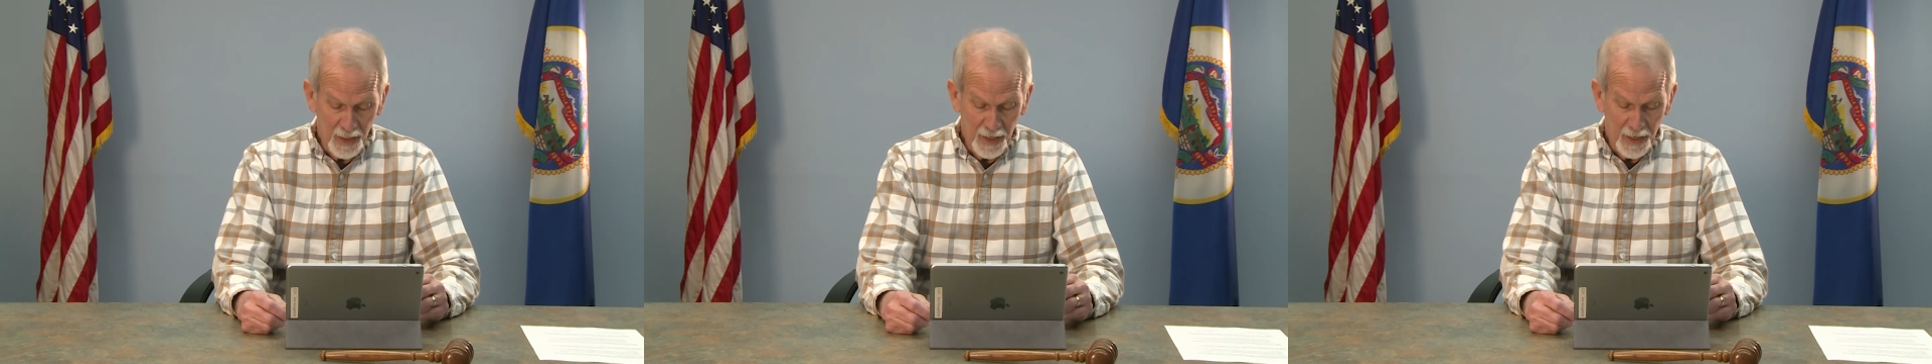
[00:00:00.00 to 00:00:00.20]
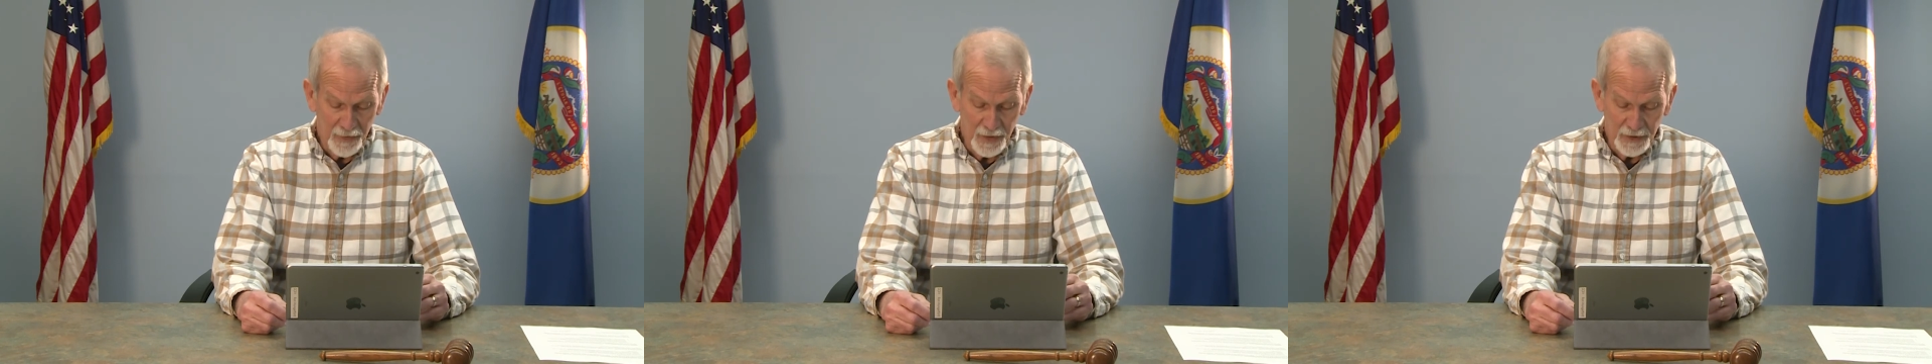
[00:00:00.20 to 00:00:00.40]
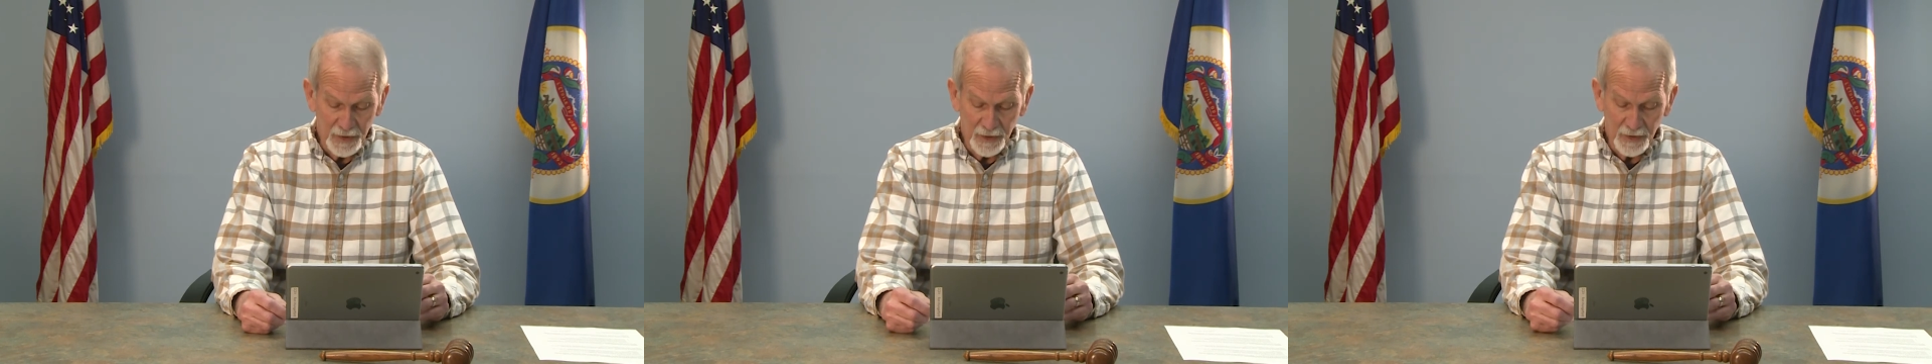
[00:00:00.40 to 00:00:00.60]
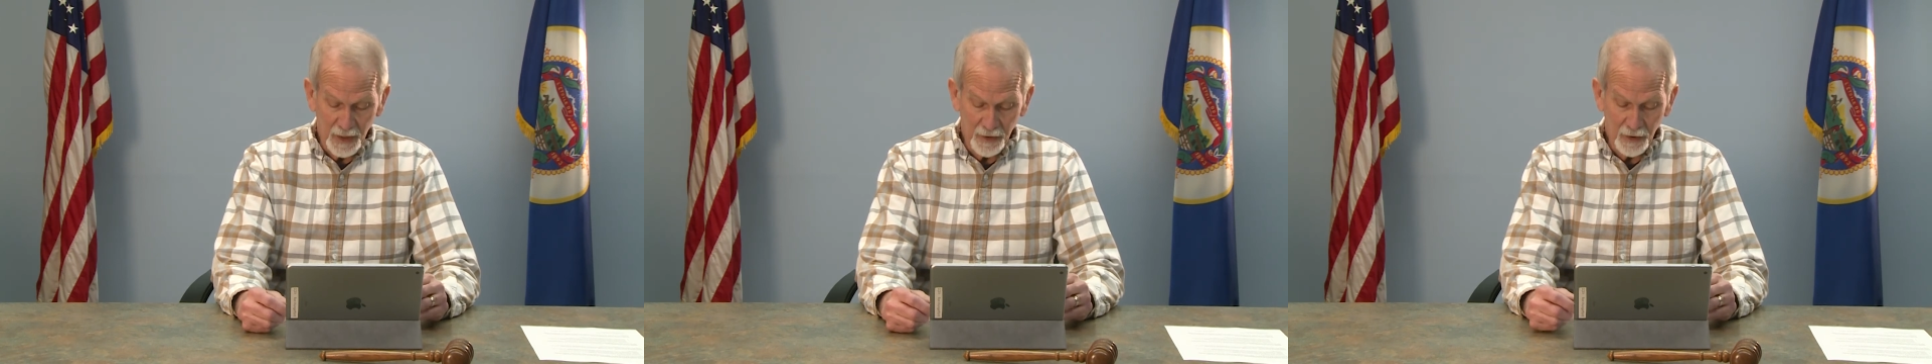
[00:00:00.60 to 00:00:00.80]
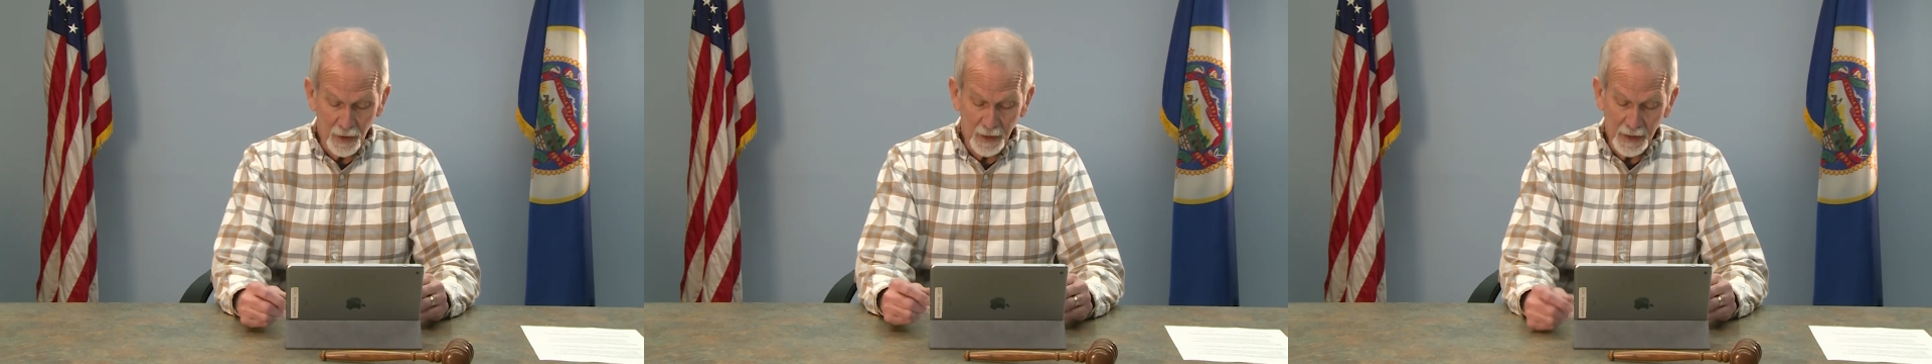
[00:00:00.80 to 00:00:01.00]
And this is
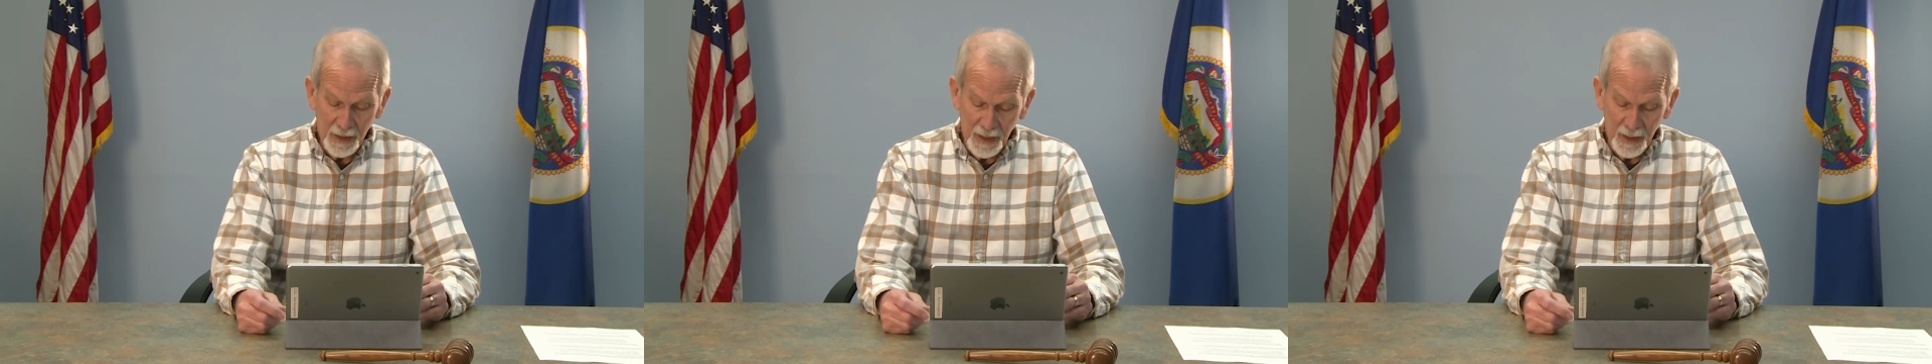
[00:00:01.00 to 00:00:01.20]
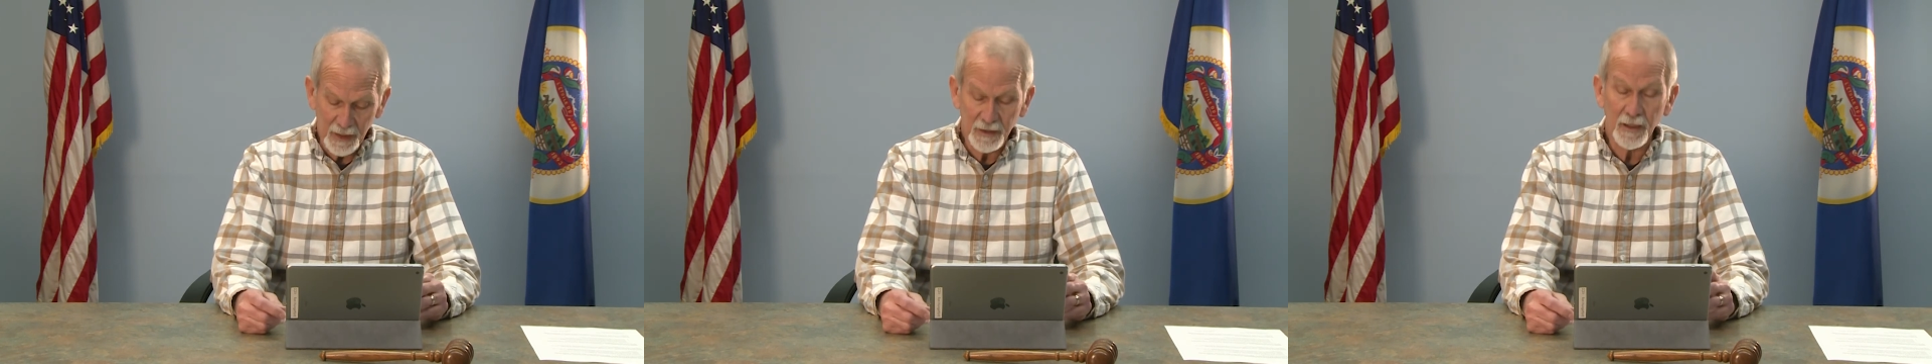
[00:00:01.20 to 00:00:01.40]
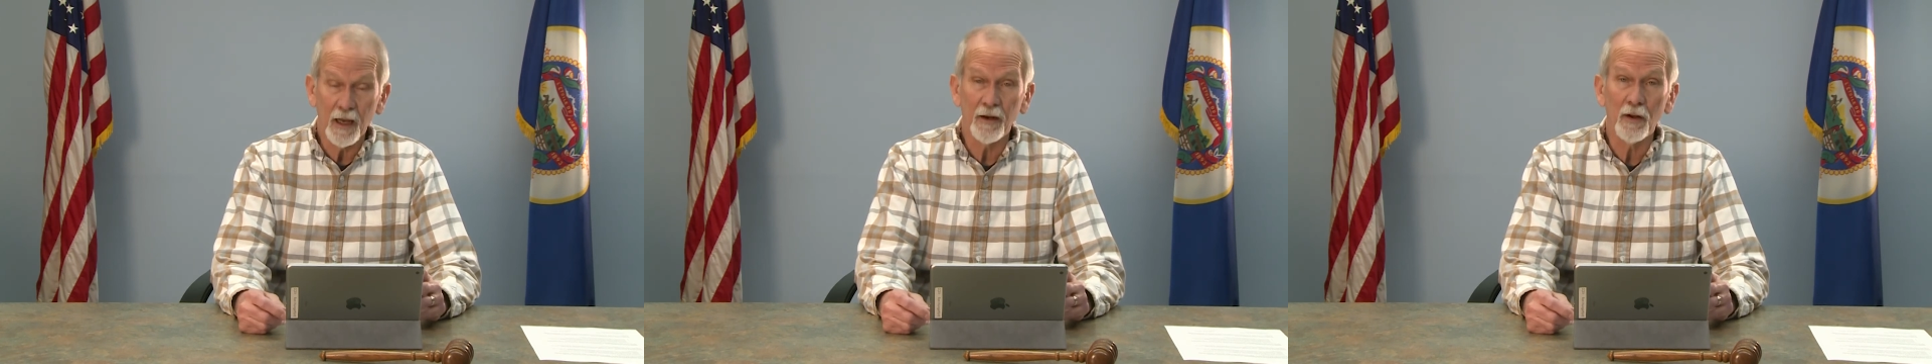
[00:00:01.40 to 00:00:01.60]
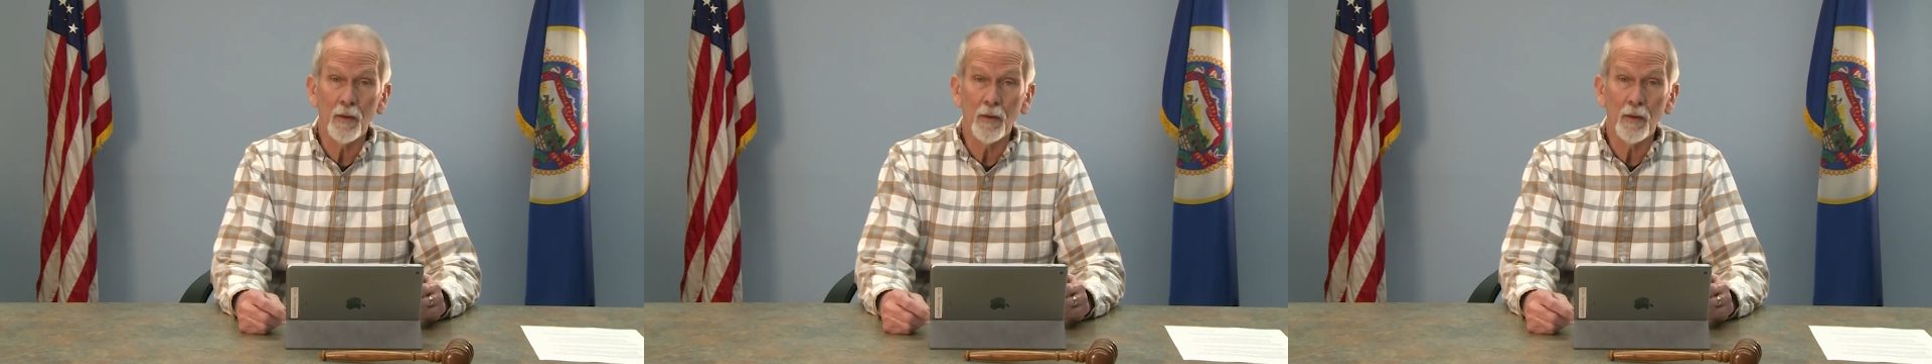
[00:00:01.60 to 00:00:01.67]
under, again, it's under